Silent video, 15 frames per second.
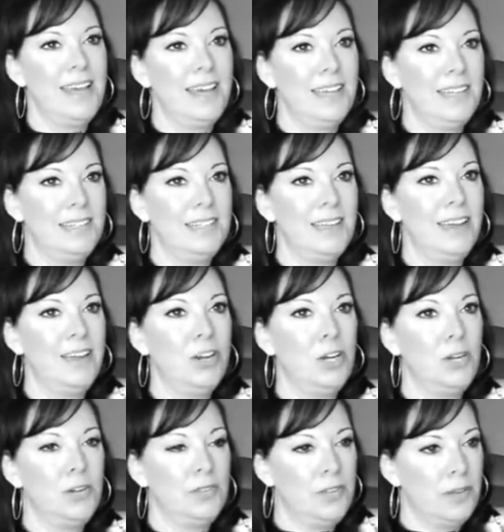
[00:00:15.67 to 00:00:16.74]
and I
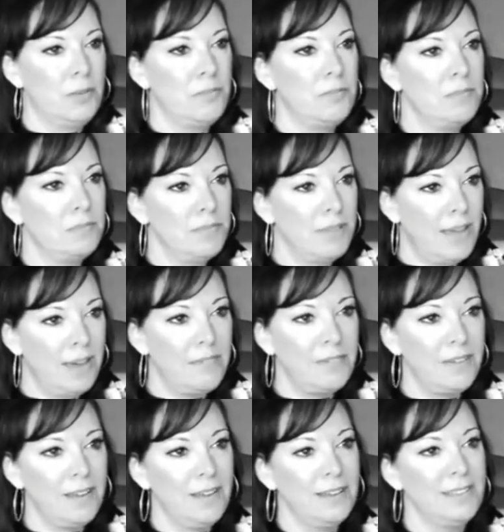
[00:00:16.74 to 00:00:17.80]
heard them
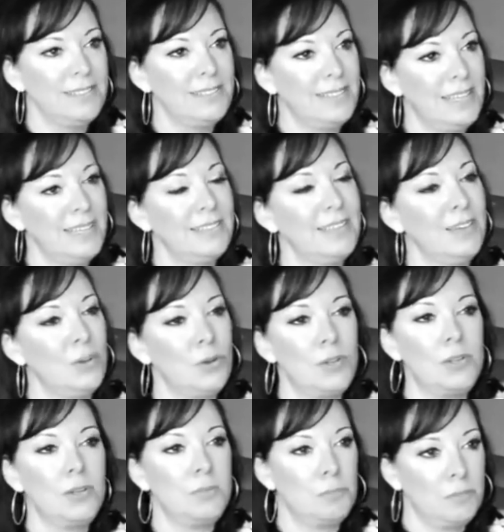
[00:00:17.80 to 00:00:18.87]
laughing and saying they
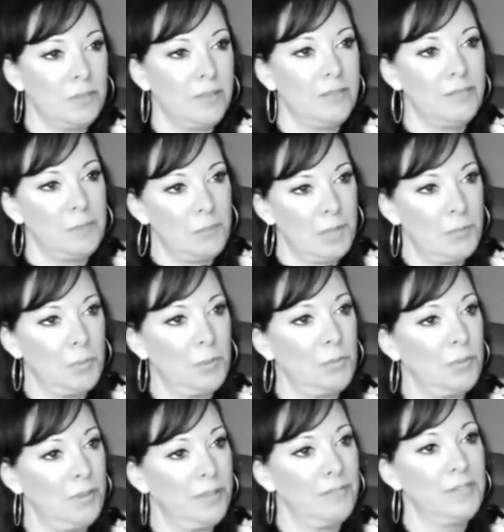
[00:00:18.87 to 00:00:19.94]
couldn't believe the
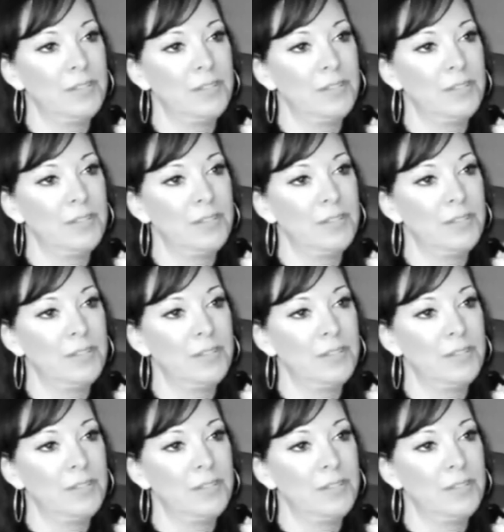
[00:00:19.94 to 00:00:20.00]
people